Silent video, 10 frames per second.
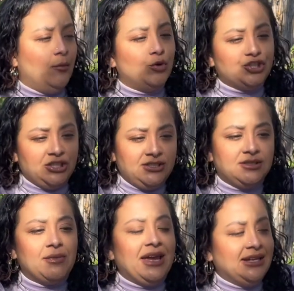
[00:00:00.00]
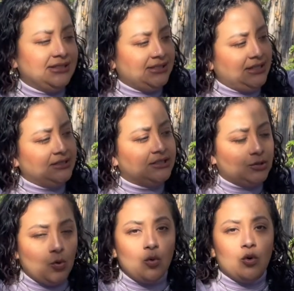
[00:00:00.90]
which is my
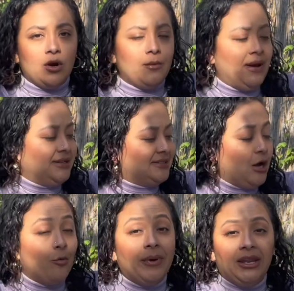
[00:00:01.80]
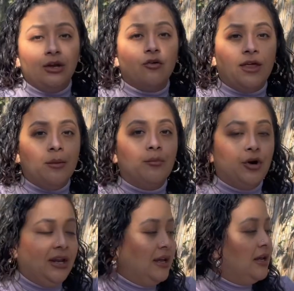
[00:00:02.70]
incense or my saumerio that I'm
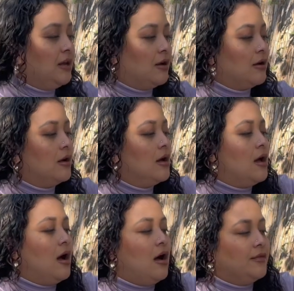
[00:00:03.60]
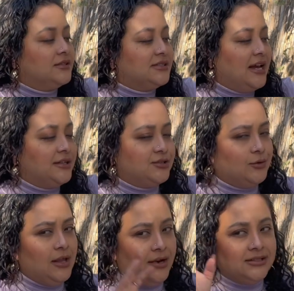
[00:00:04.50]
burning here on the side. So
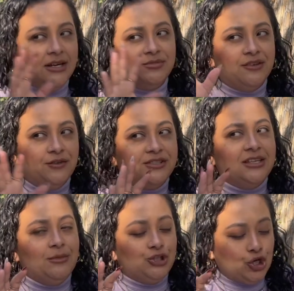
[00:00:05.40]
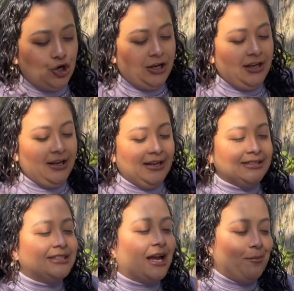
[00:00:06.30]
a lot of times if you see me turning,
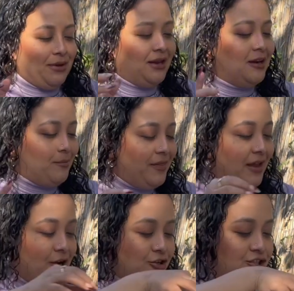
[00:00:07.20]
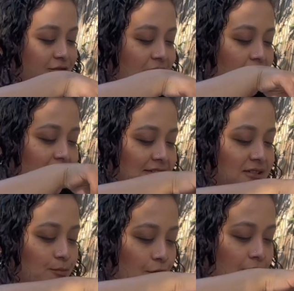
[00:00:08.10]
it's like I'm picking up on the energy of how
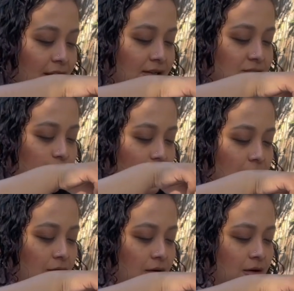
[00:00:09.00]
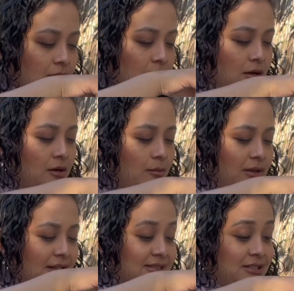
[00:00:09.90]
that's burning as well.
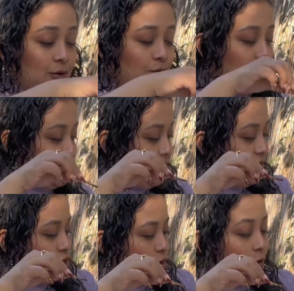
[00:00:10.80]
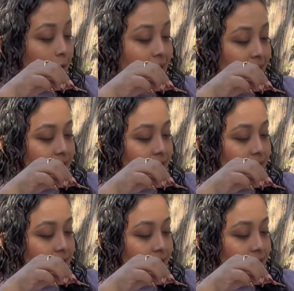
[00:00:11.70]
But let's see. Oh, it started to crack.